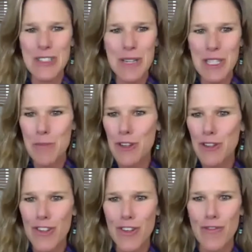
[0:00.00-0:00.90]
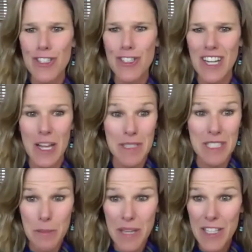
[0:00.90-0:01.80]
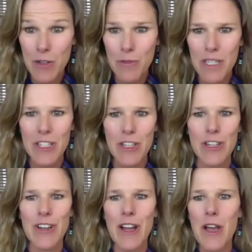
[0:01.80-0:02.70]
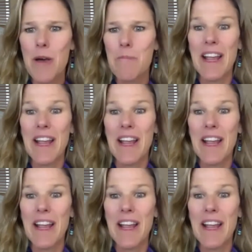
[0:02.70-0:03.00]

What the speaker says: read the book for the first time as a beta reader, my